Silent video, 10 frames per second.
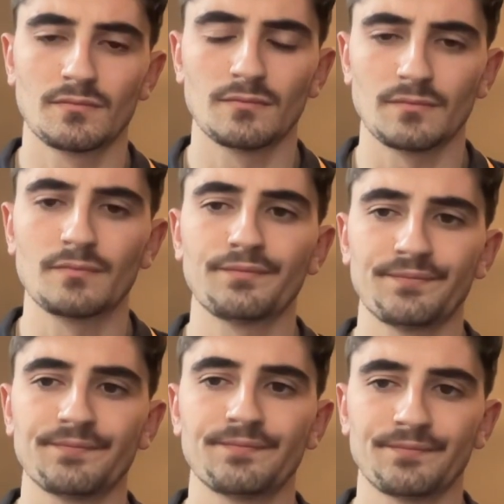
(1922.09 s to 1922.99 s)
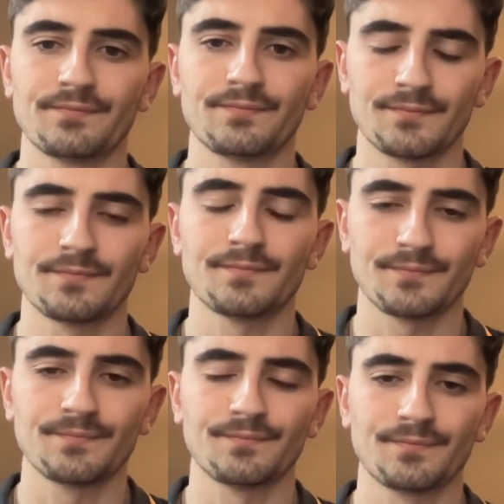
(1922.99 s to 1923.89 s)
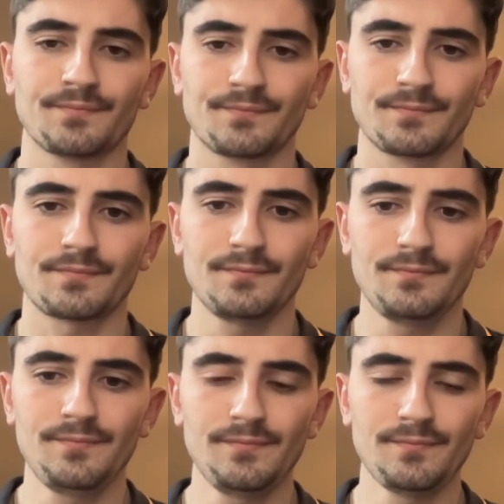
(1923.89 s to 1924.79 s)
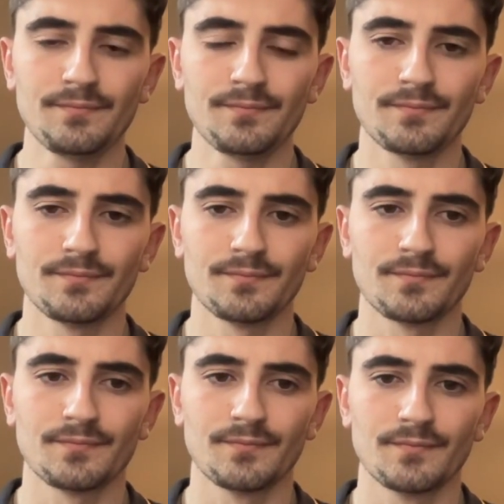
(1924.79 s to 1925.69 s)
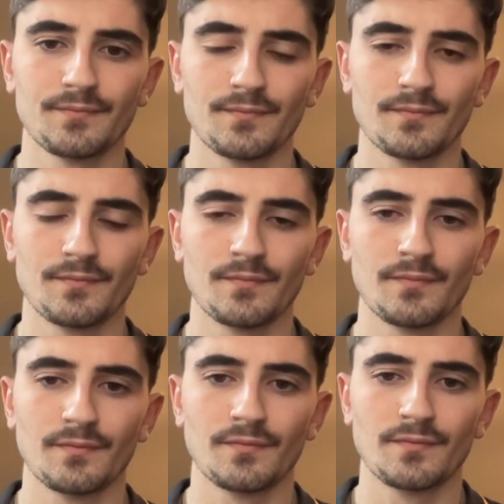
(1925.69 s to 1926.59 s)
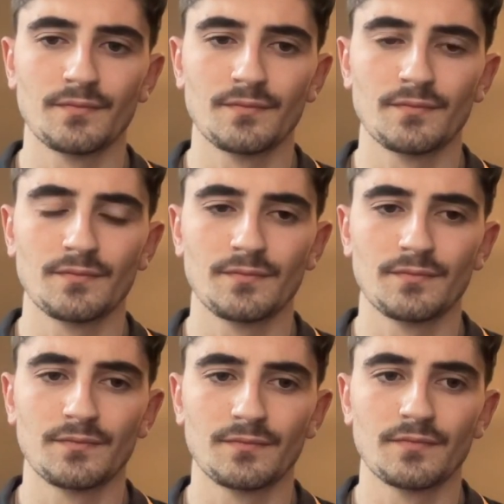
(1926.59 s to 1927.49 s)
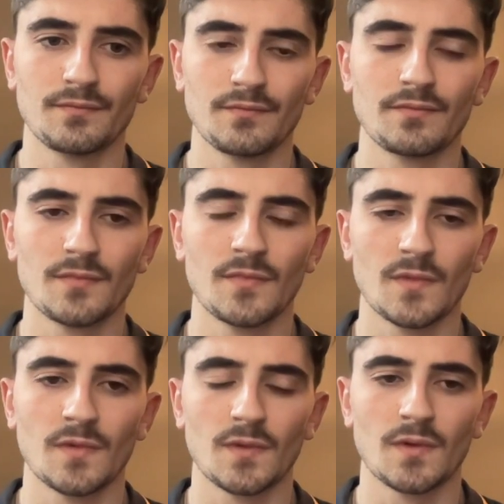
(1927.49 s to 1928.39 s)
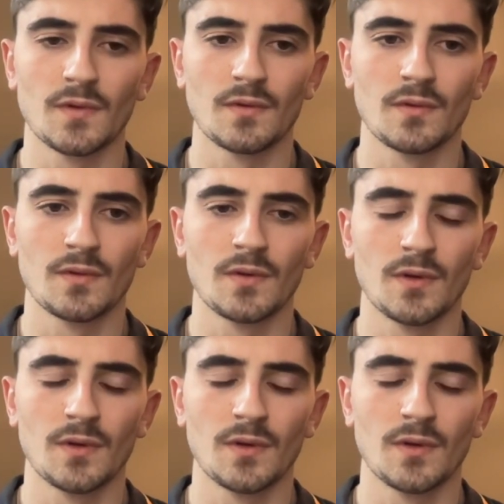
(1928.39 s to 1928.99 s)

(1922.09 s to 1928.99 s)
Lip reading: This person isn't speaking.